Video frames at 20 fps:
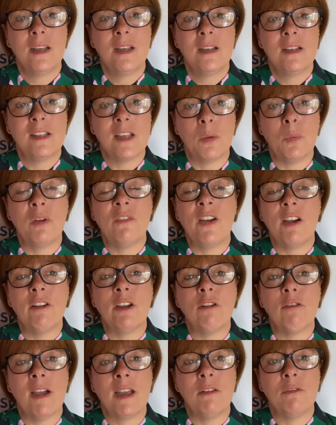So we're very
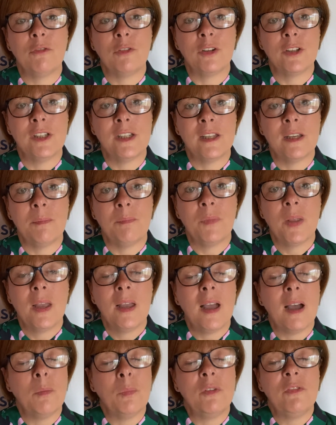grateful to them,
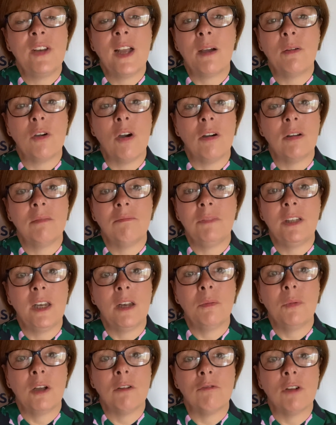and we've now got
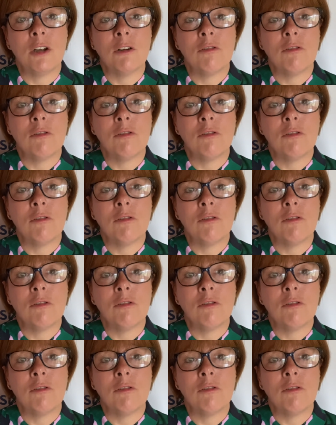a